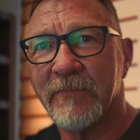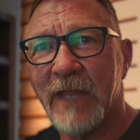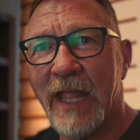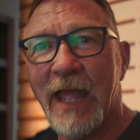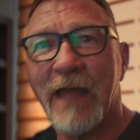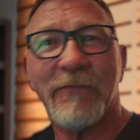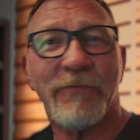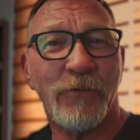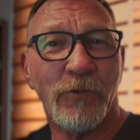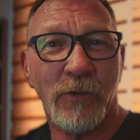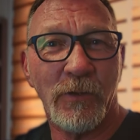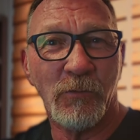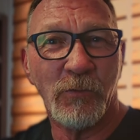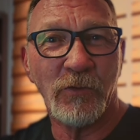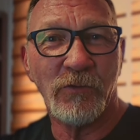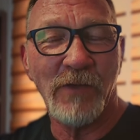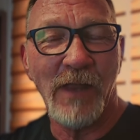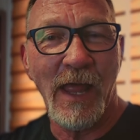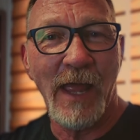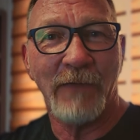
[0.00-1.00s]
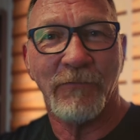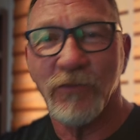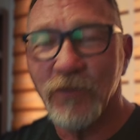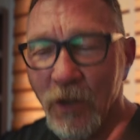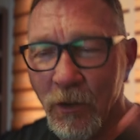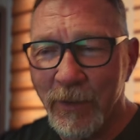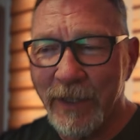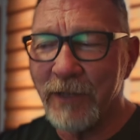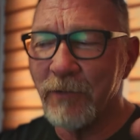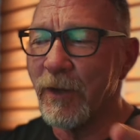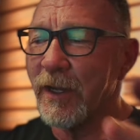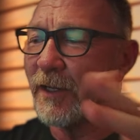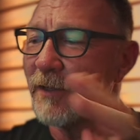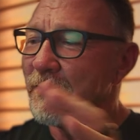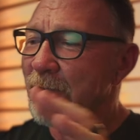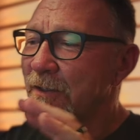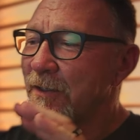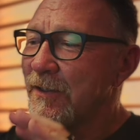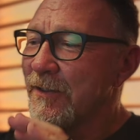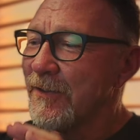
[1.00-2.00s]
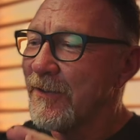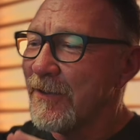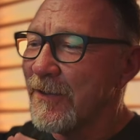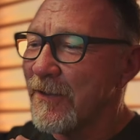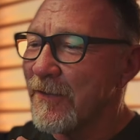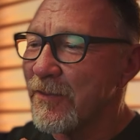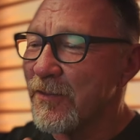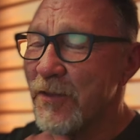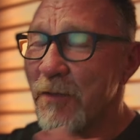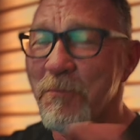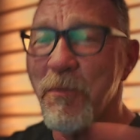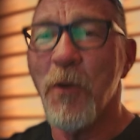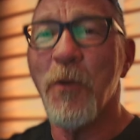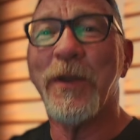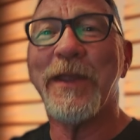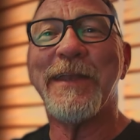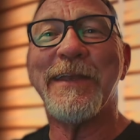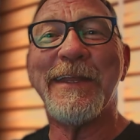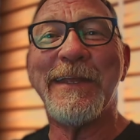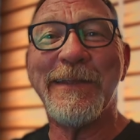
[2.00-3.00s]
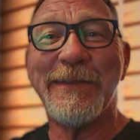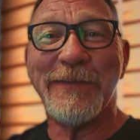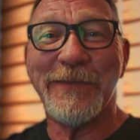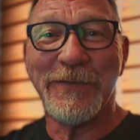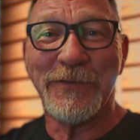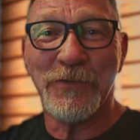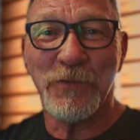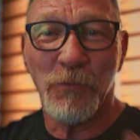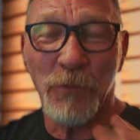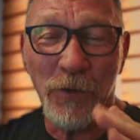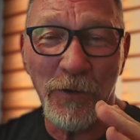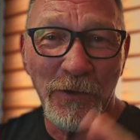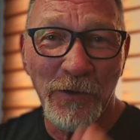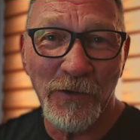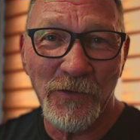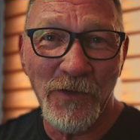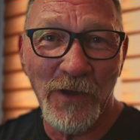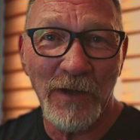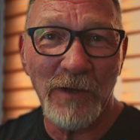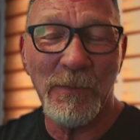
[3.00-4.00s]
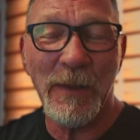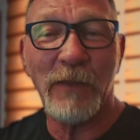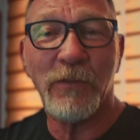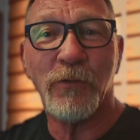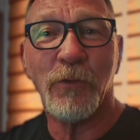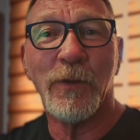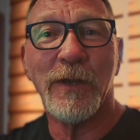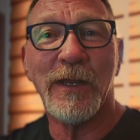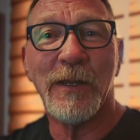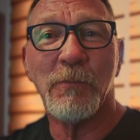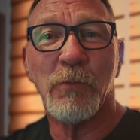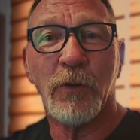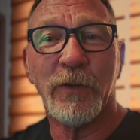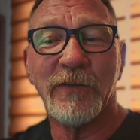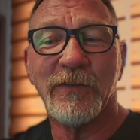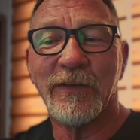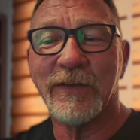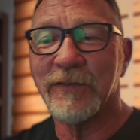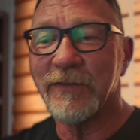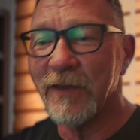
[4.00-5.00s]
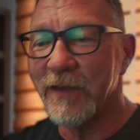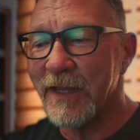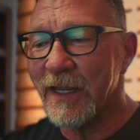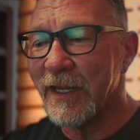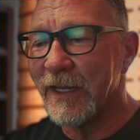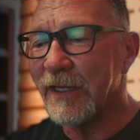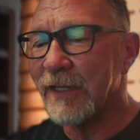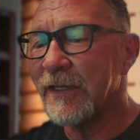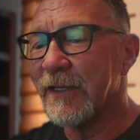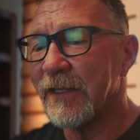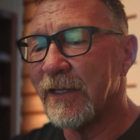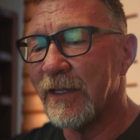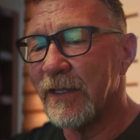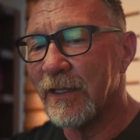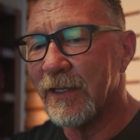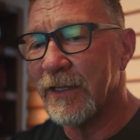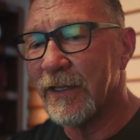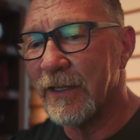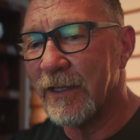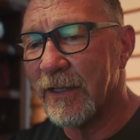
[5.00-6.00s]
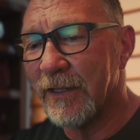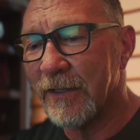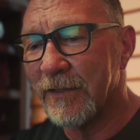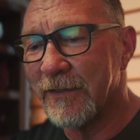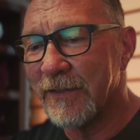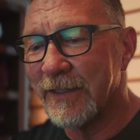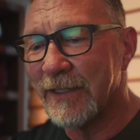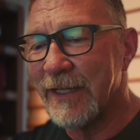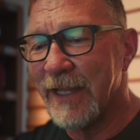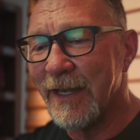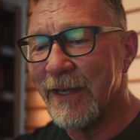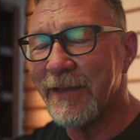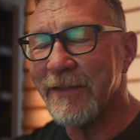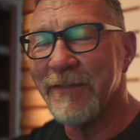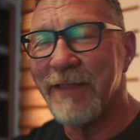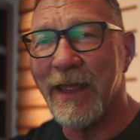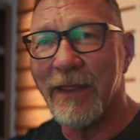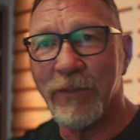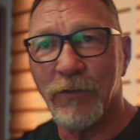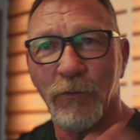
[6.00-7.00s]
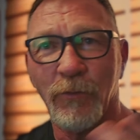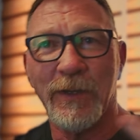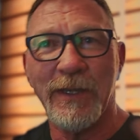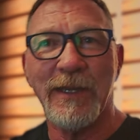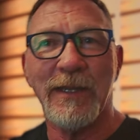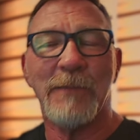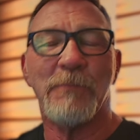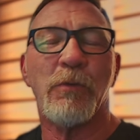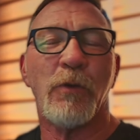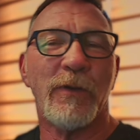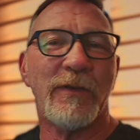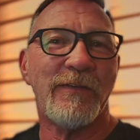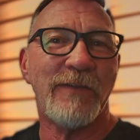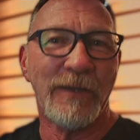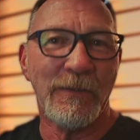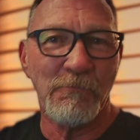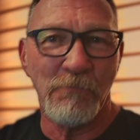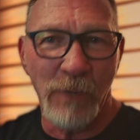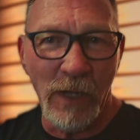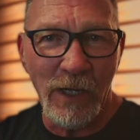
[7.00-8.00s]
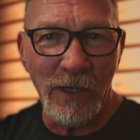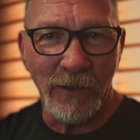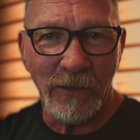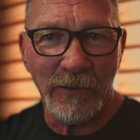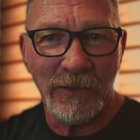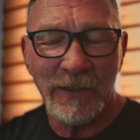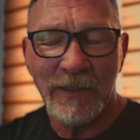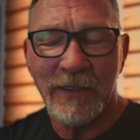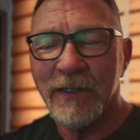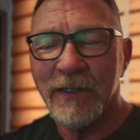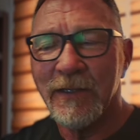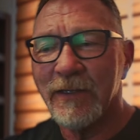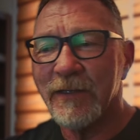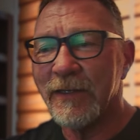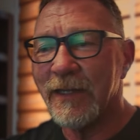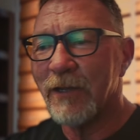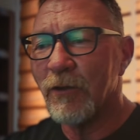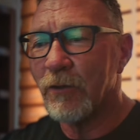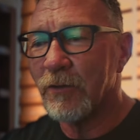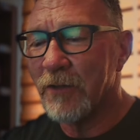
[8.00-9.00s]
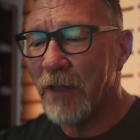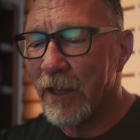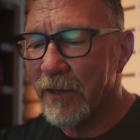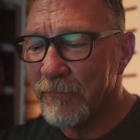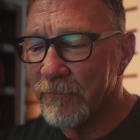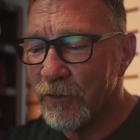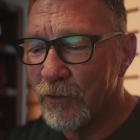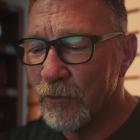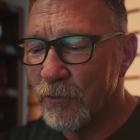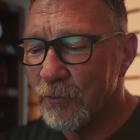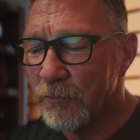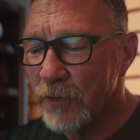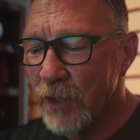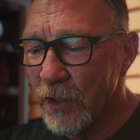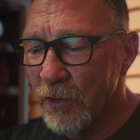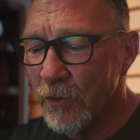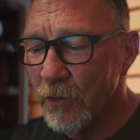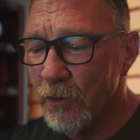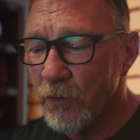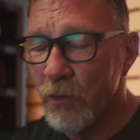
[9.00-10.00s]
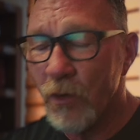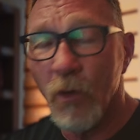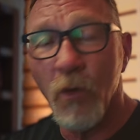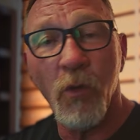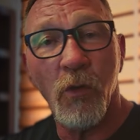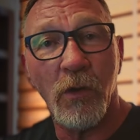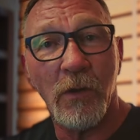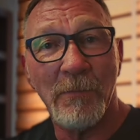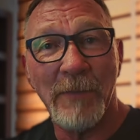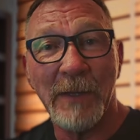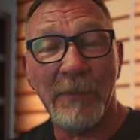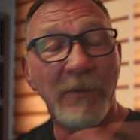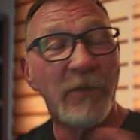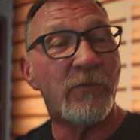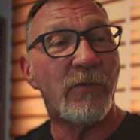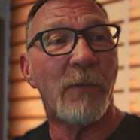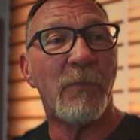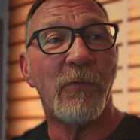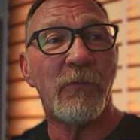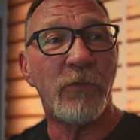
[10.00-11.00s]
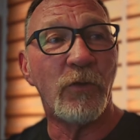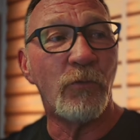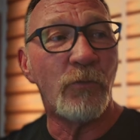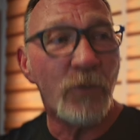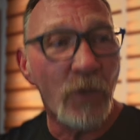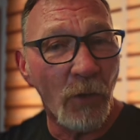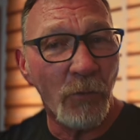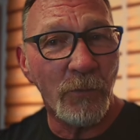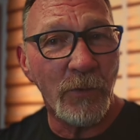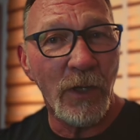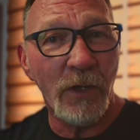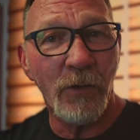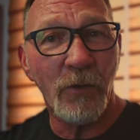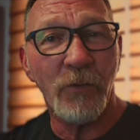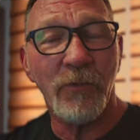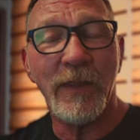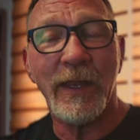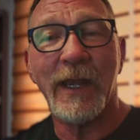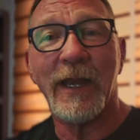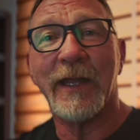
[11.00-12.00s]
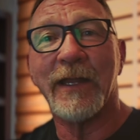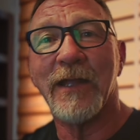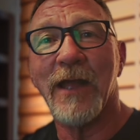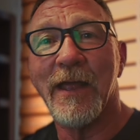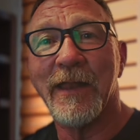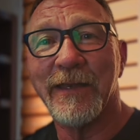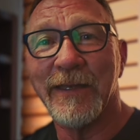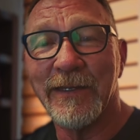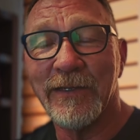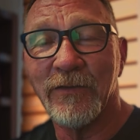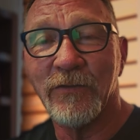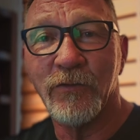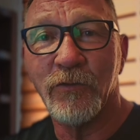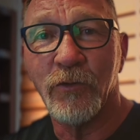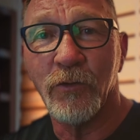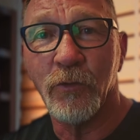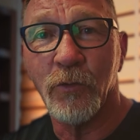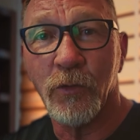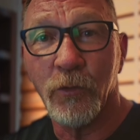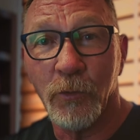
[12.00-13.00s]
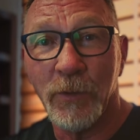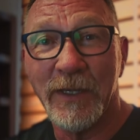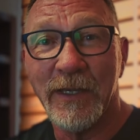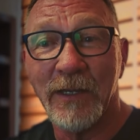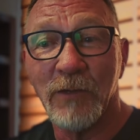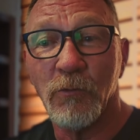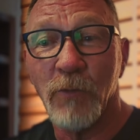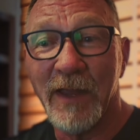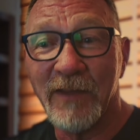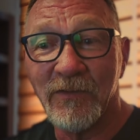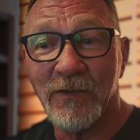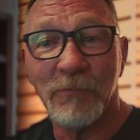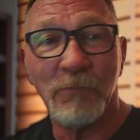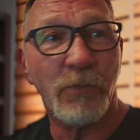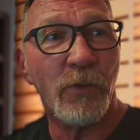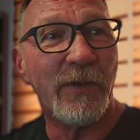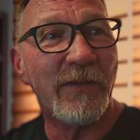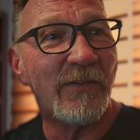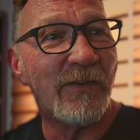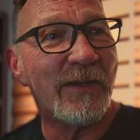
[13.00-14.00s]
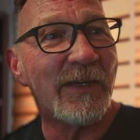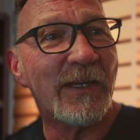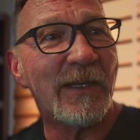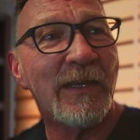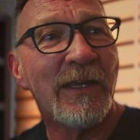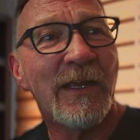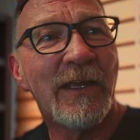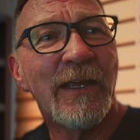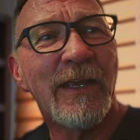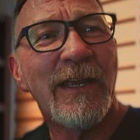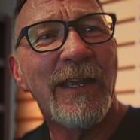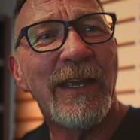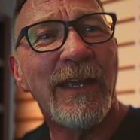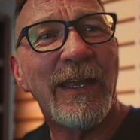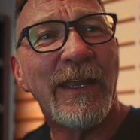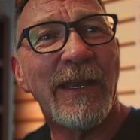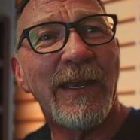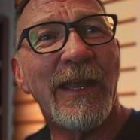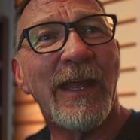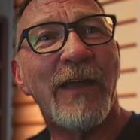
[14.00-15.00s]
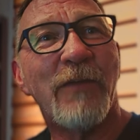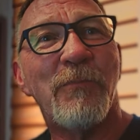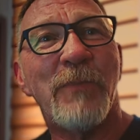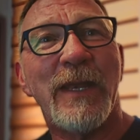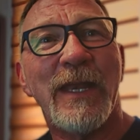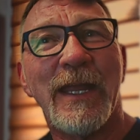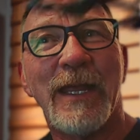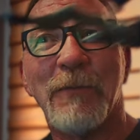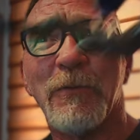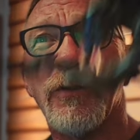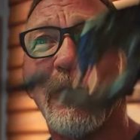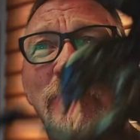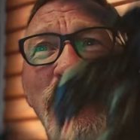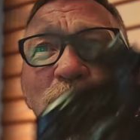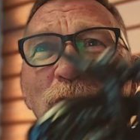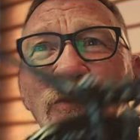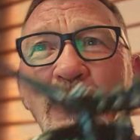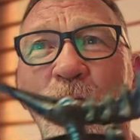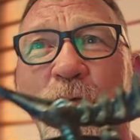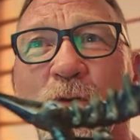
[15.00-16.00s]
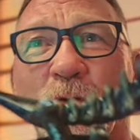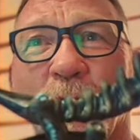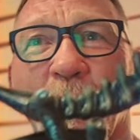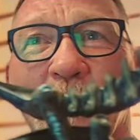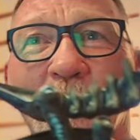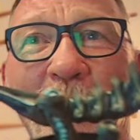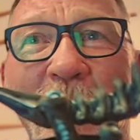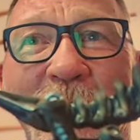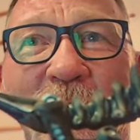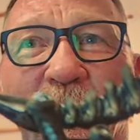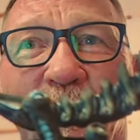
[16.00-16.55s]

after it was live. So anyway, the point is, we're going to talk about 3D printing today and getting that 3D printing bug. Now, a lot of you know, or maybe some of you don't know, that I got into 3D resin printing, and I've been able to make